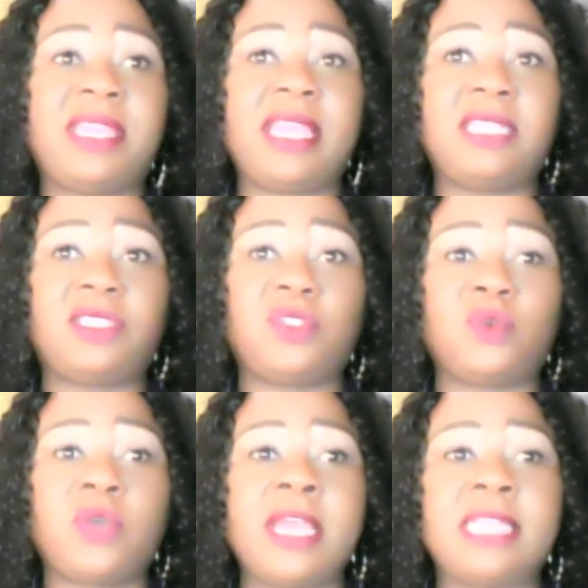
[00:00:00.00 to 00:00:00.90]
hates
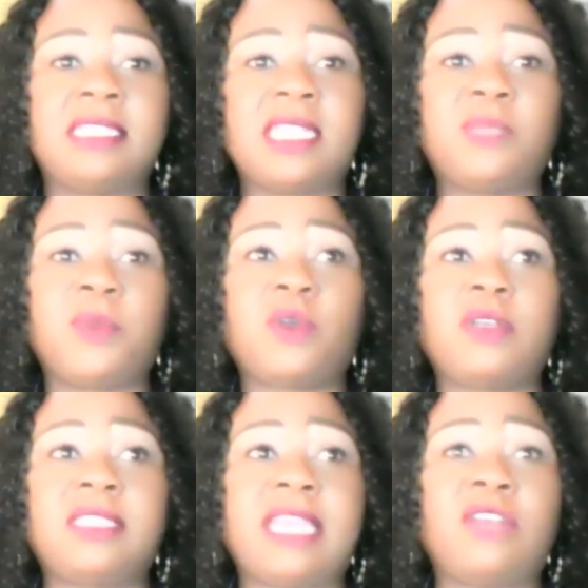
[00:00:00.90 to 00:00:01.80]
you just
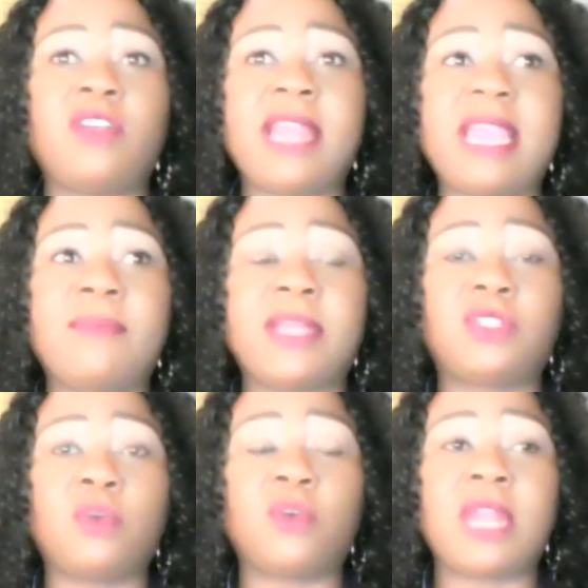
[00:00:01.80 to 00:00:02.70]
because they don't like
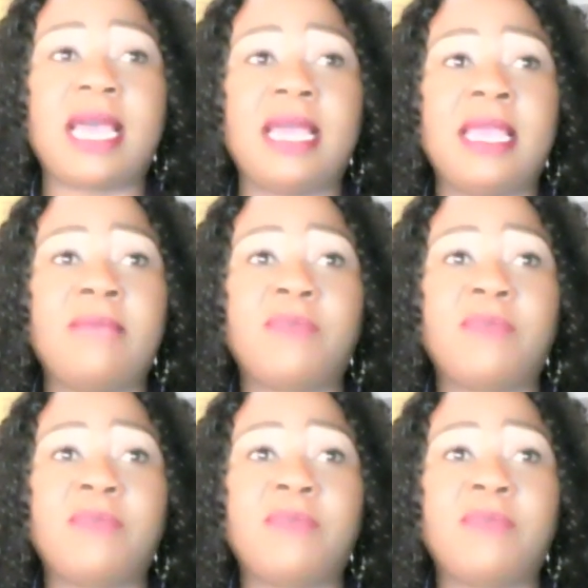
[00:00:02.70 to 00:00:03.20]
Matomola,